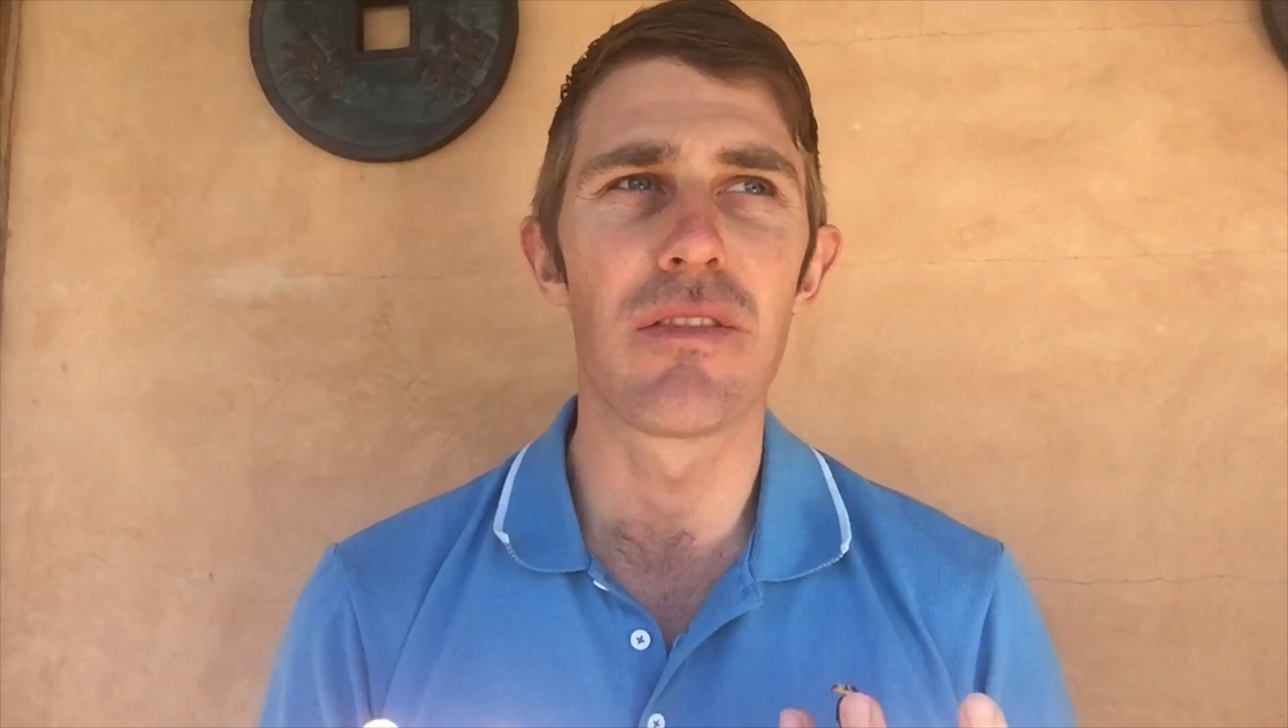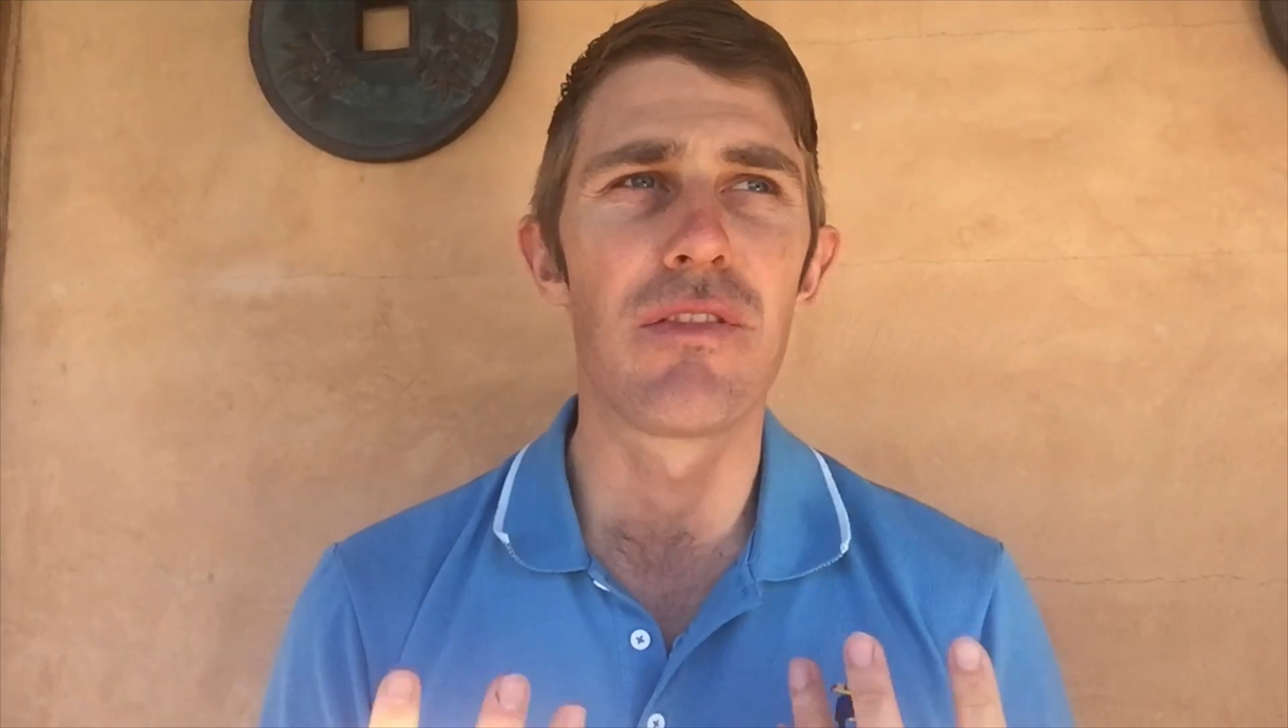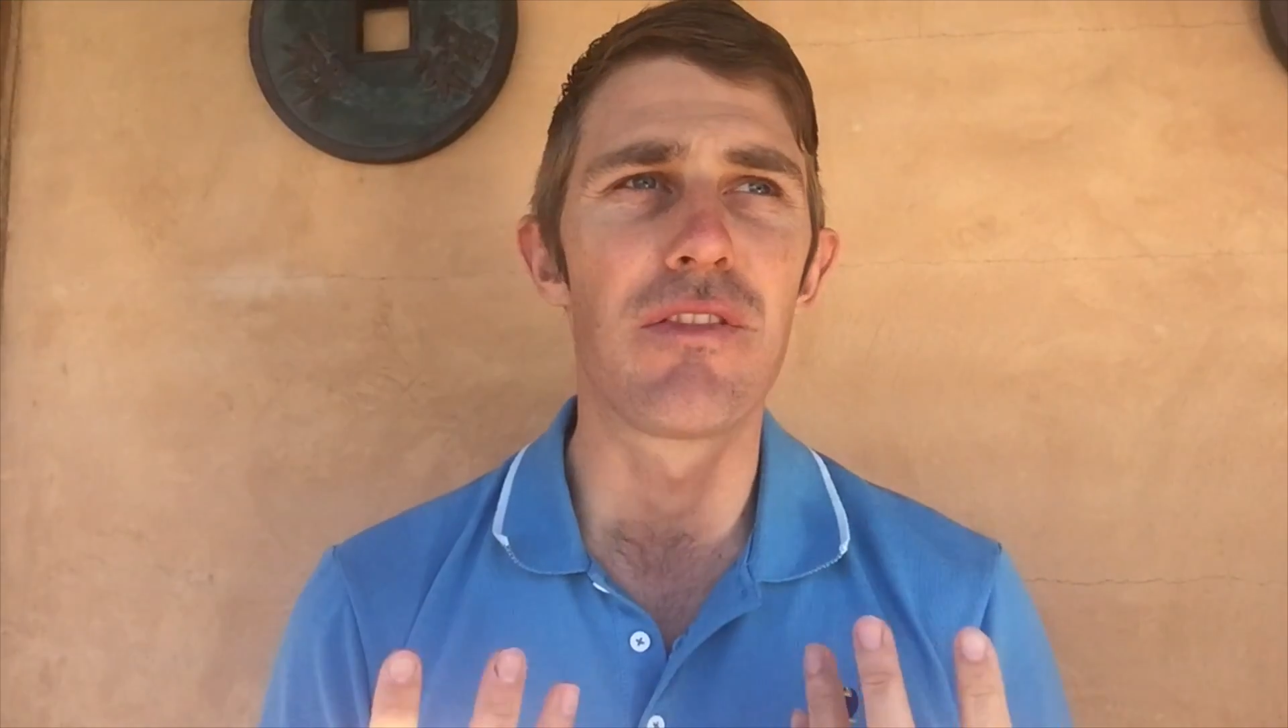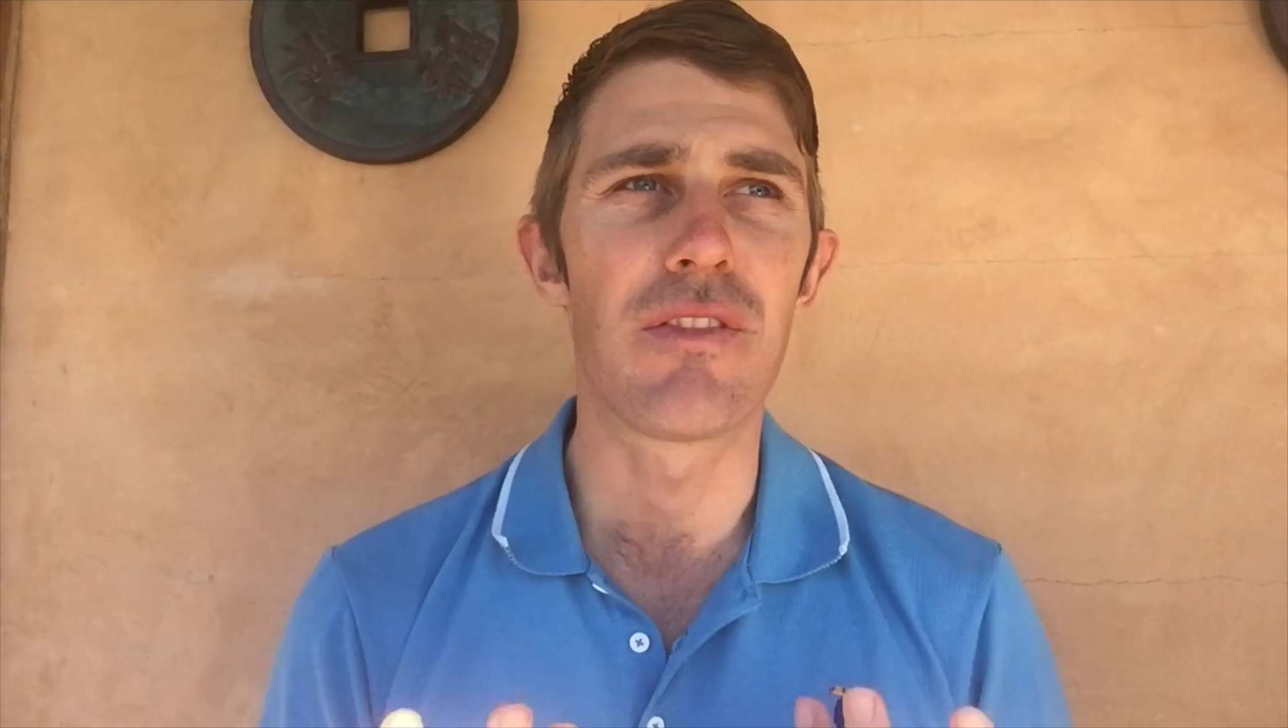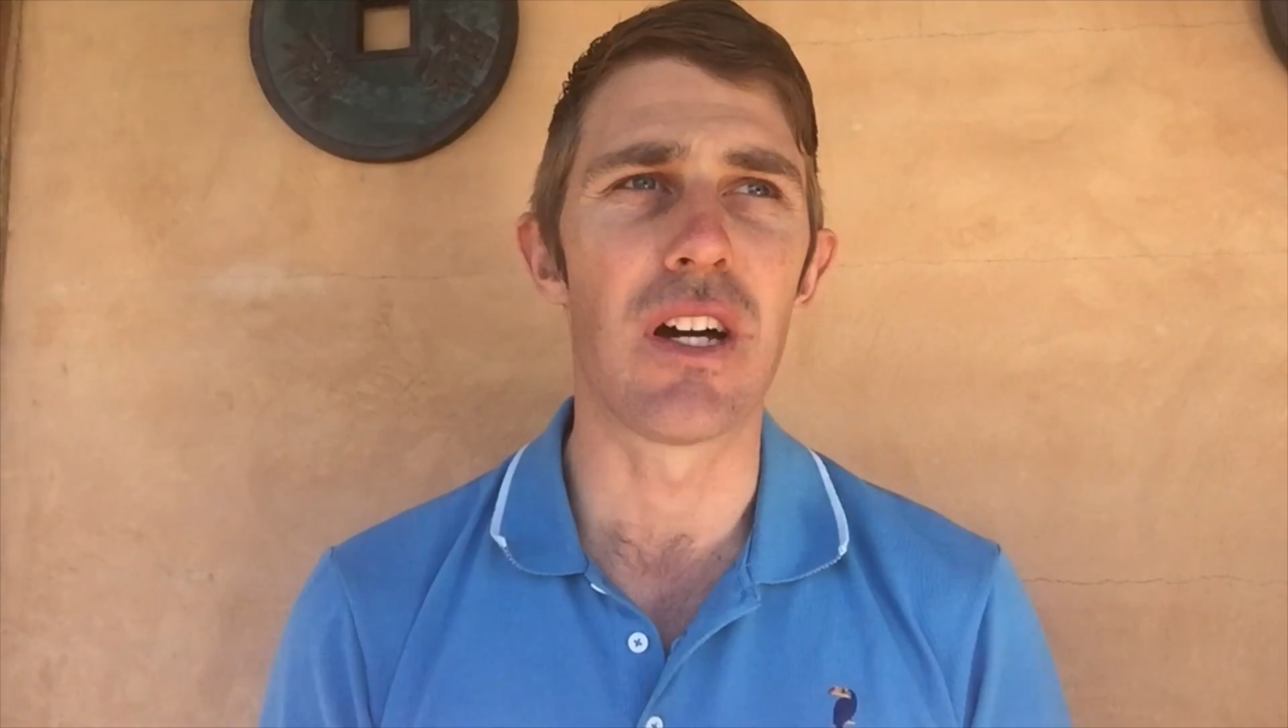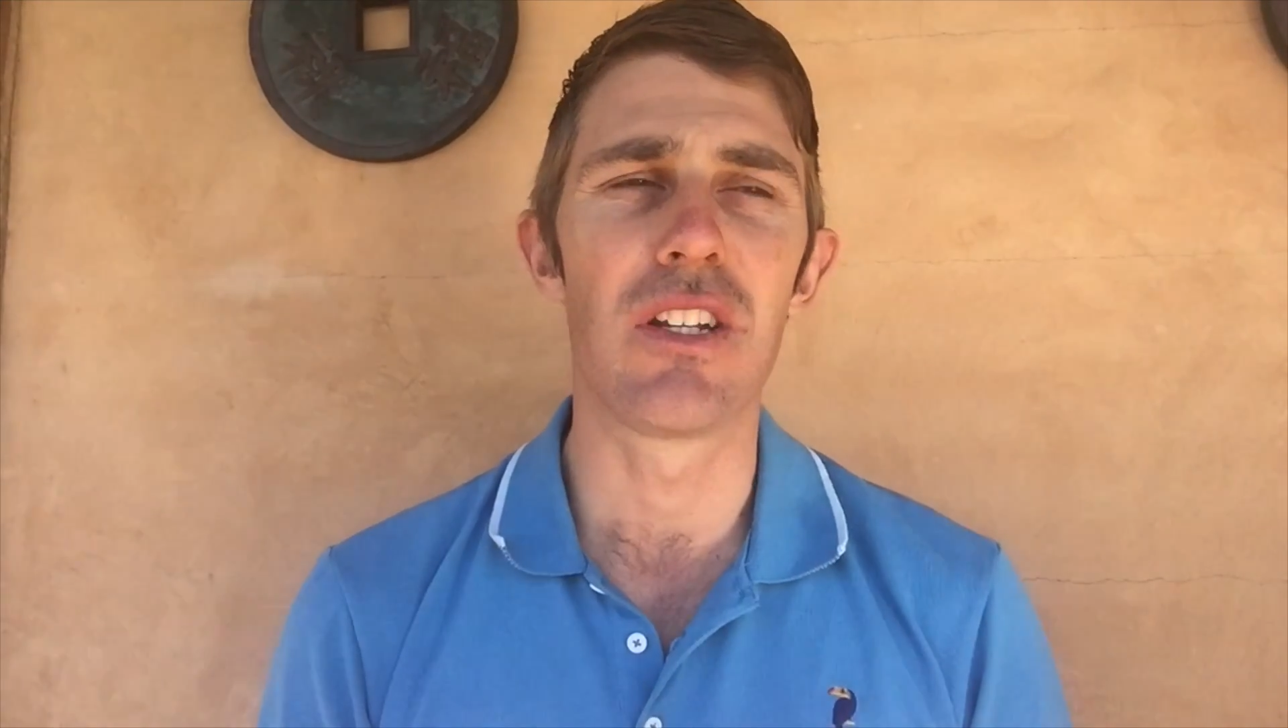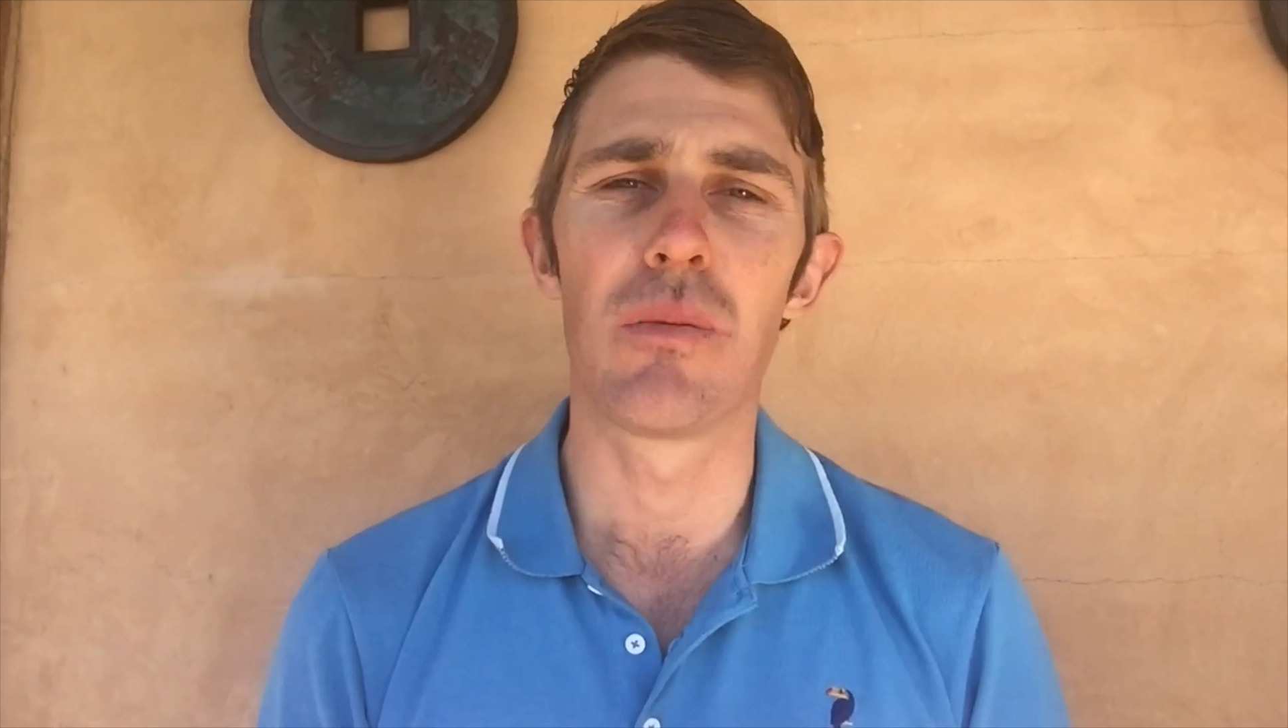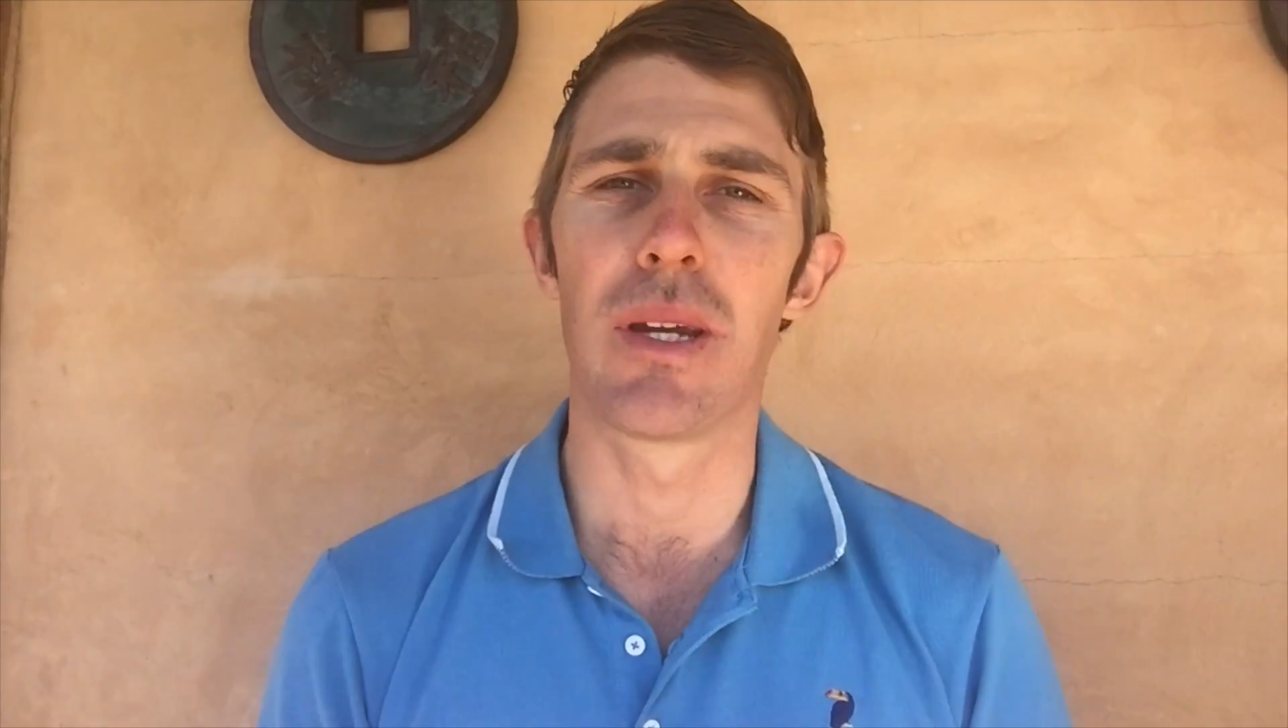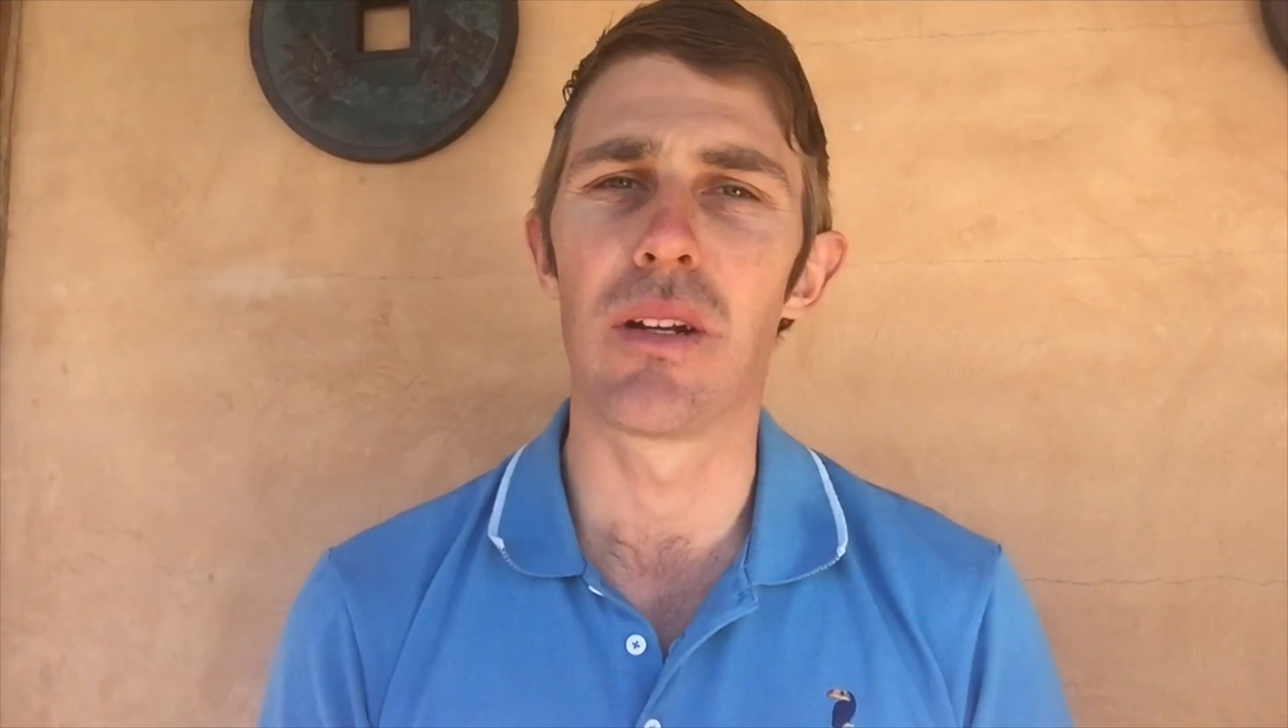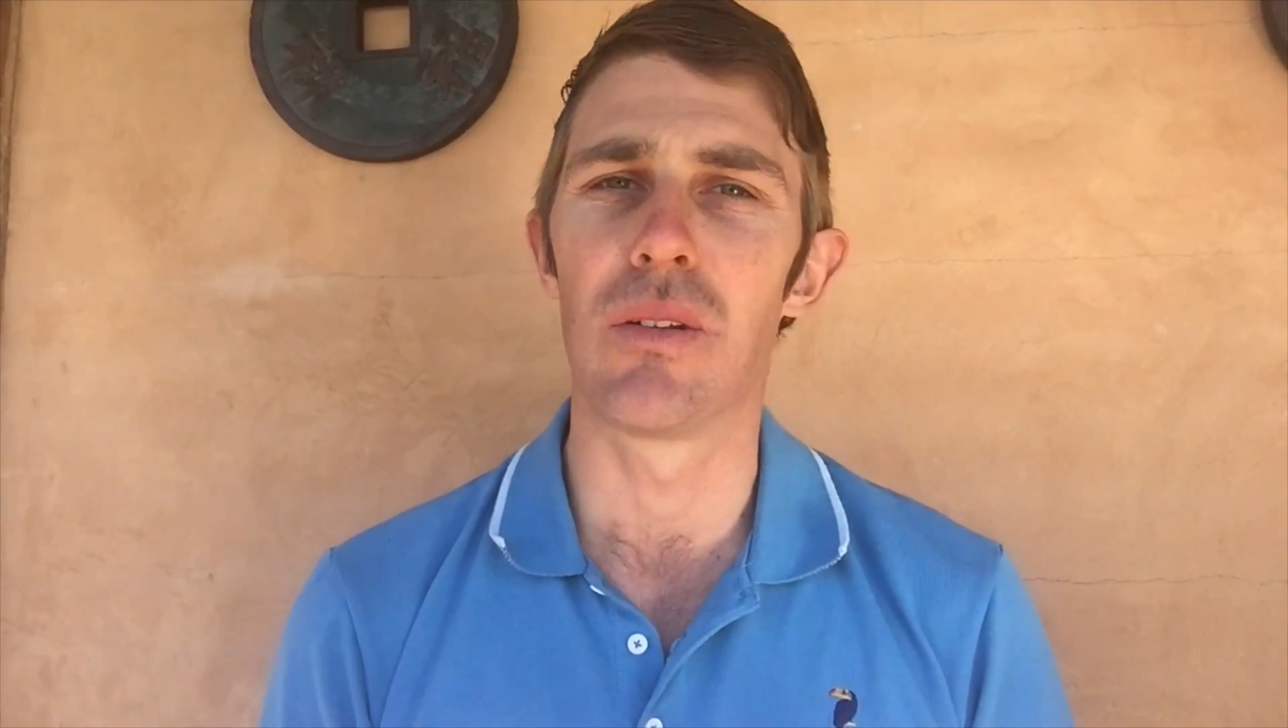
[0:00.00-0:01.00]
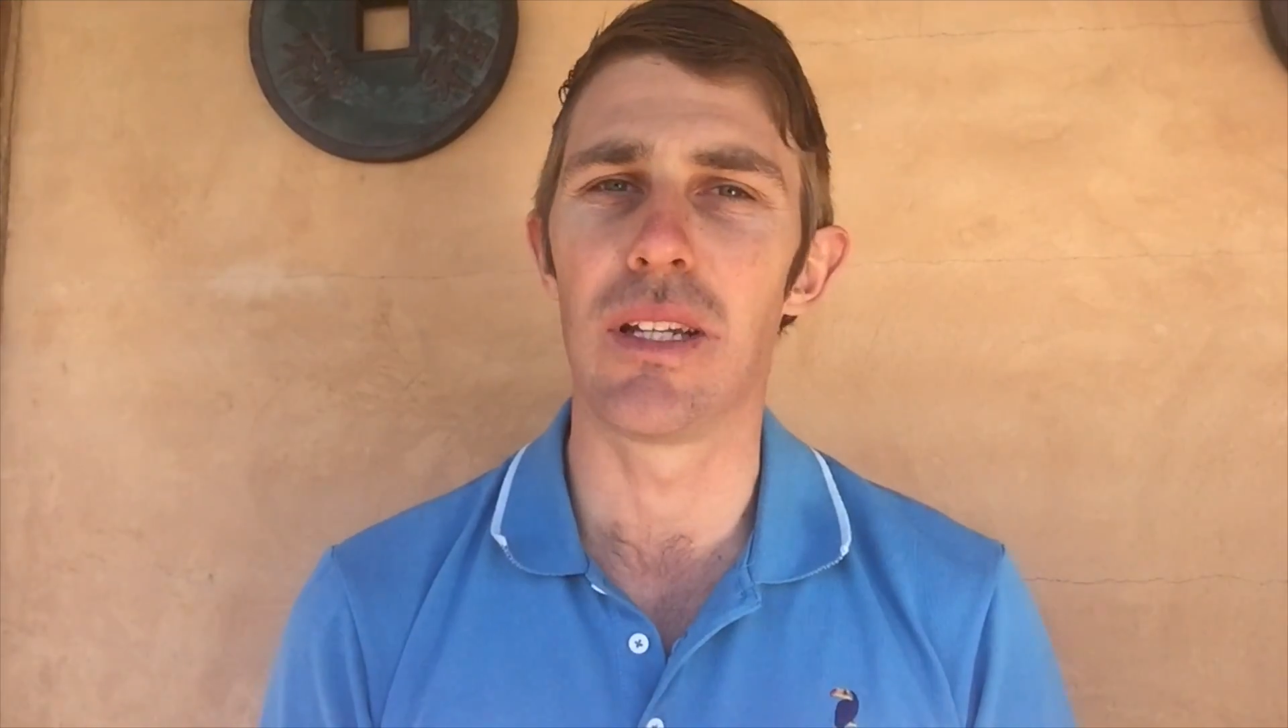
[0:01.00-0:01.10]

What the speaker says: fundamental